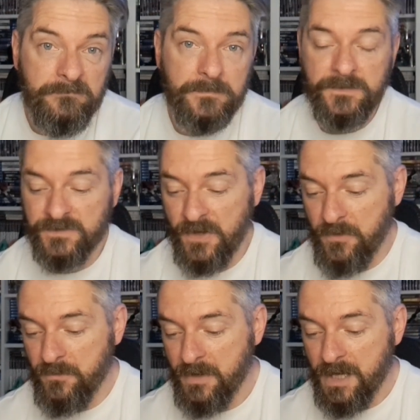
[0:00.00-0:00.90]

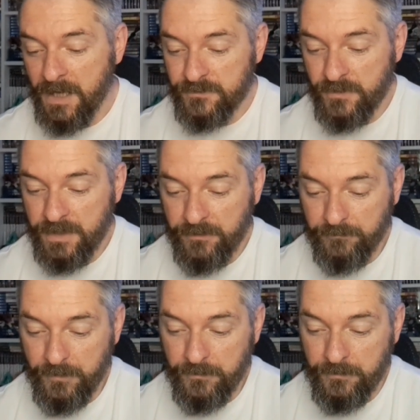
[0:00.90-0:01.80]
So I was looking
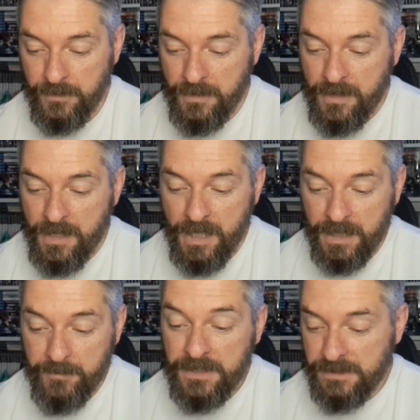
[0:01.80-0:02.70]
through
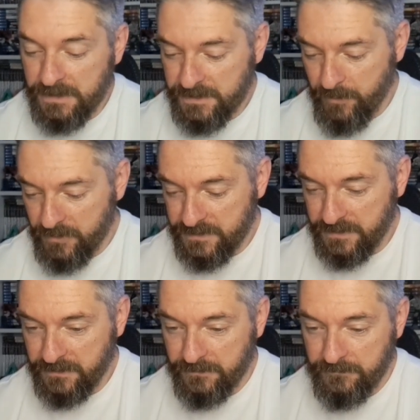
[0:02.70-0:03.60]
and immediately
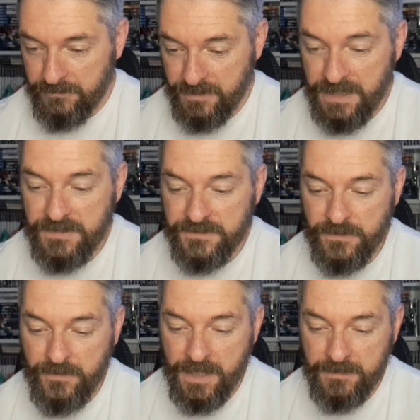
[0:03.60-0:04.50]
spotted these
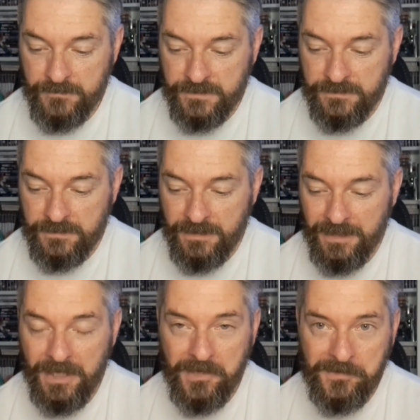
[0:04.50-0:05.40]
2 games
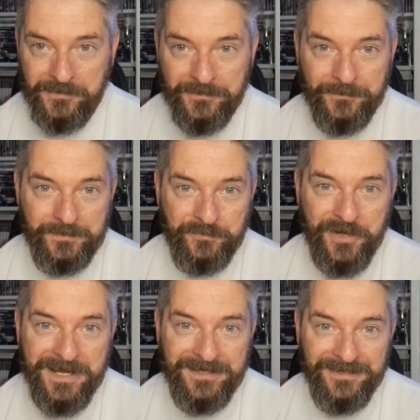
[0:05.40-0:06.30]
and was
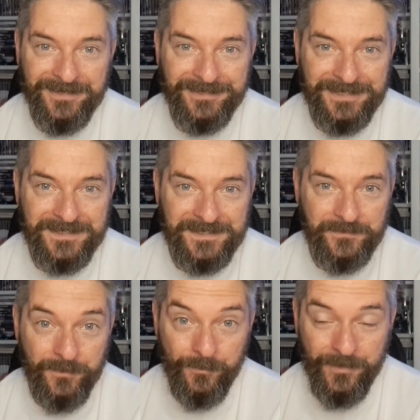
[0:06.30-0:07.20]
praying that the discs
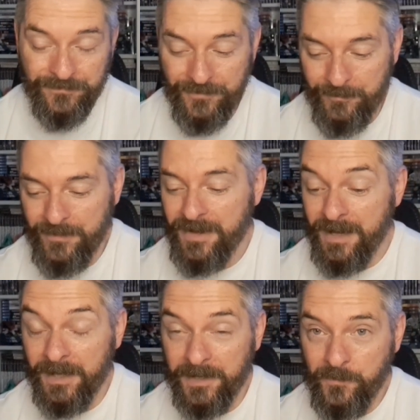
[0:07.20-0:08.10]
were with them,
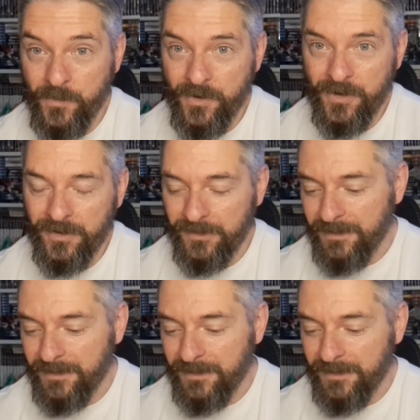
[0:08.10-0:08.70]
and they were.